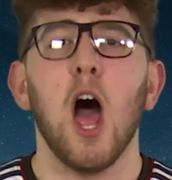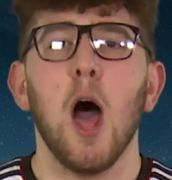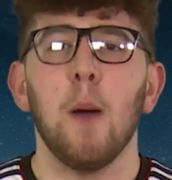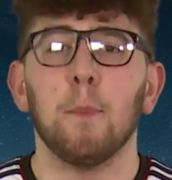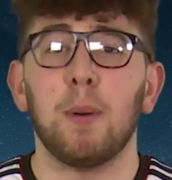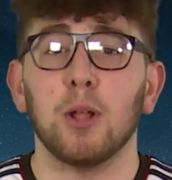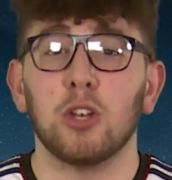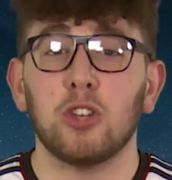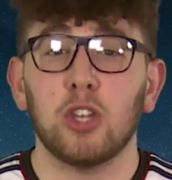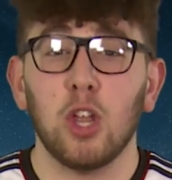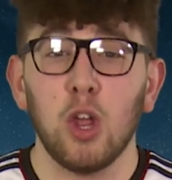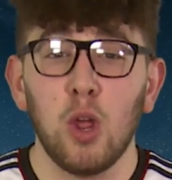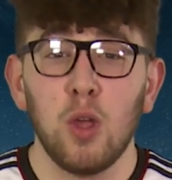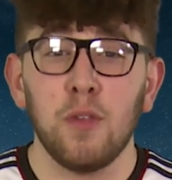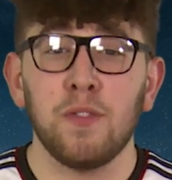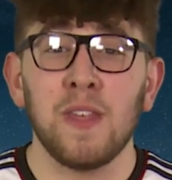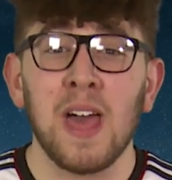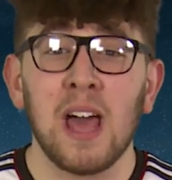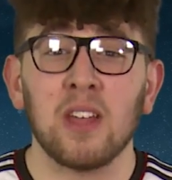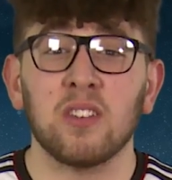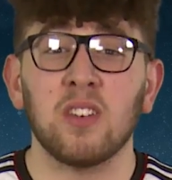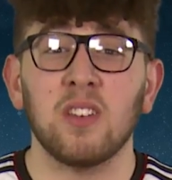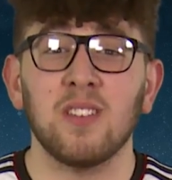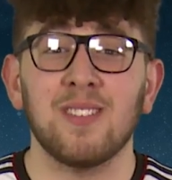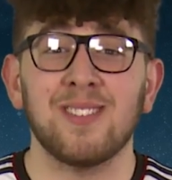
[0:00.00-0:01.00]
but
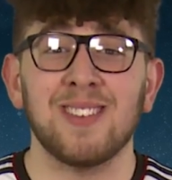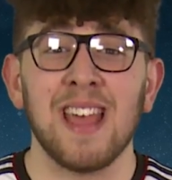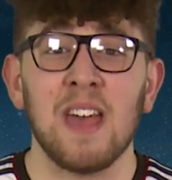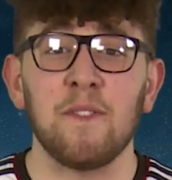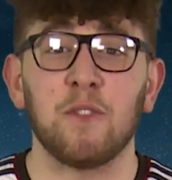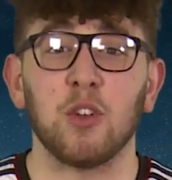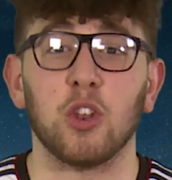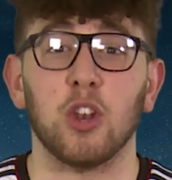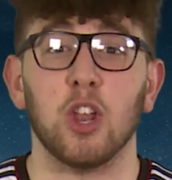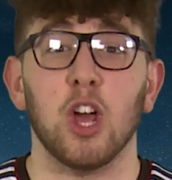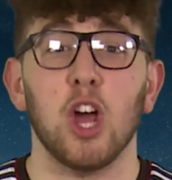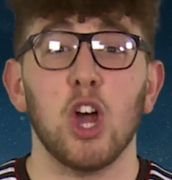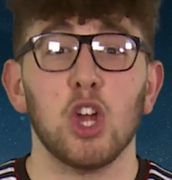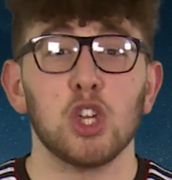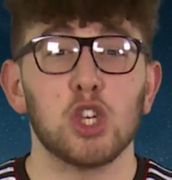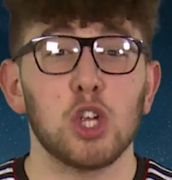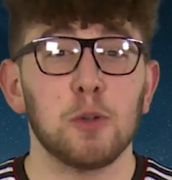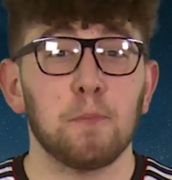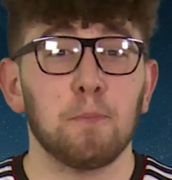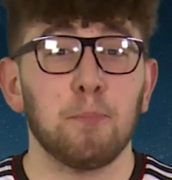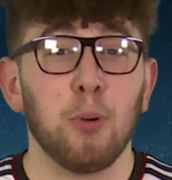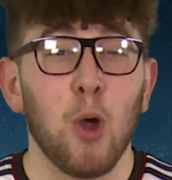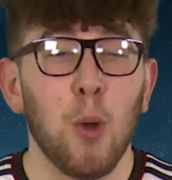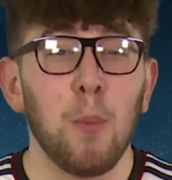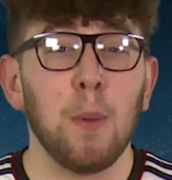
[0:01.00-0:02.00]
2007 should
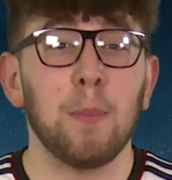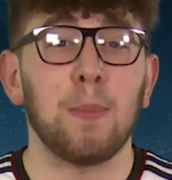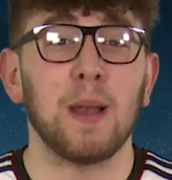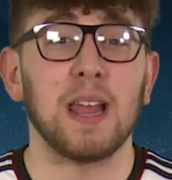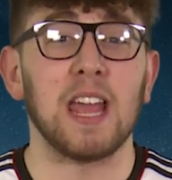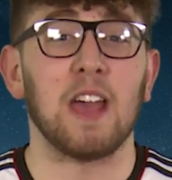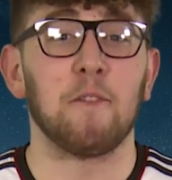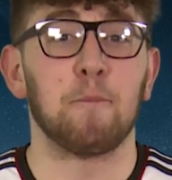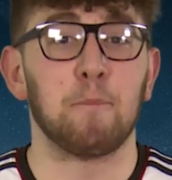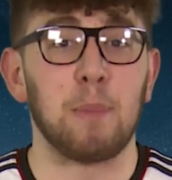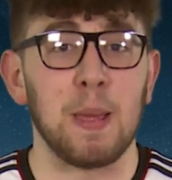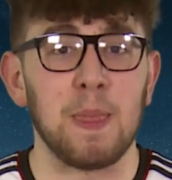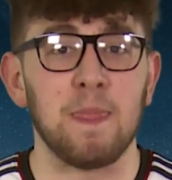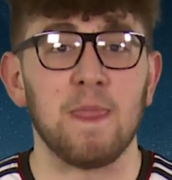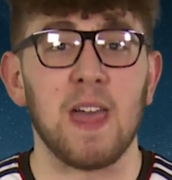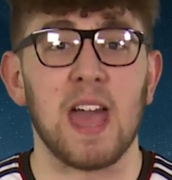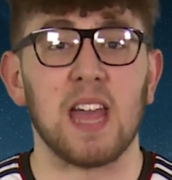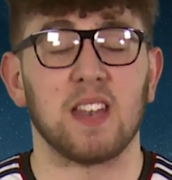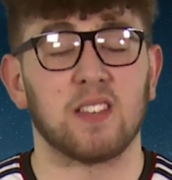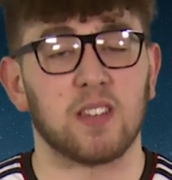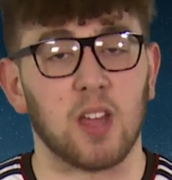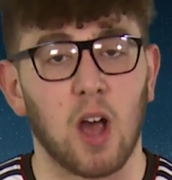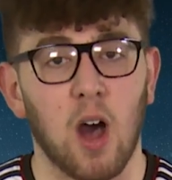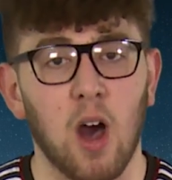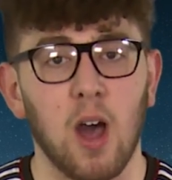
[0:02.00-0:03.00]
probably have been their
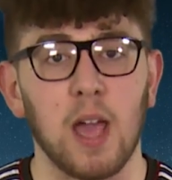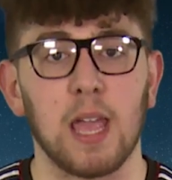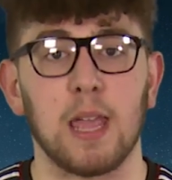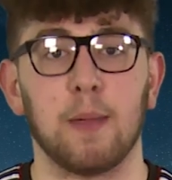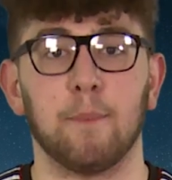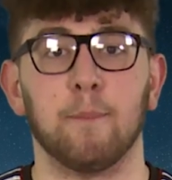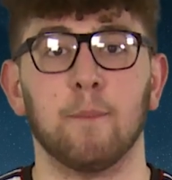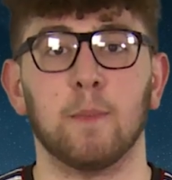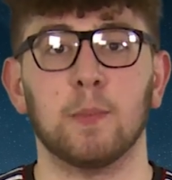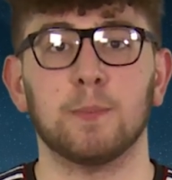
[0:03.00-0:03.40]
time.